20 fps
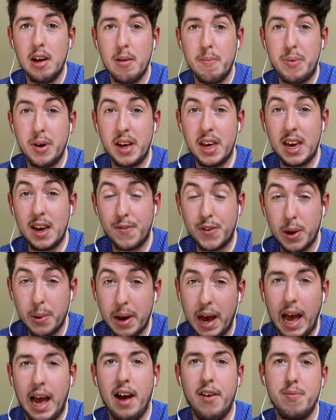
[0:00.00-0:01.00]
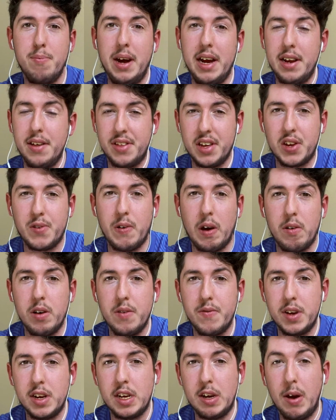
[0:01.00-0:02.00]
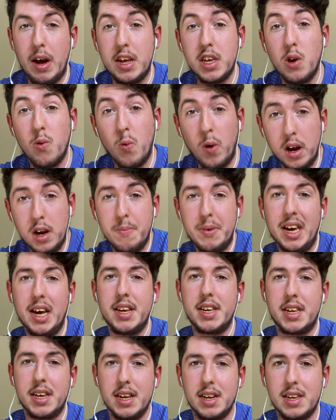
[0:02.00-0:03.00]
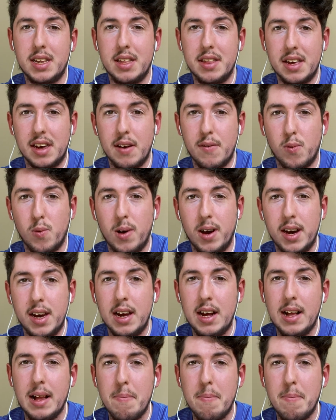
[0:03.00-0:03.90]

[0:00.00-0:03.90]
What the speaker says: But if you have made it this far in the video and you want to be entered into the giveaway,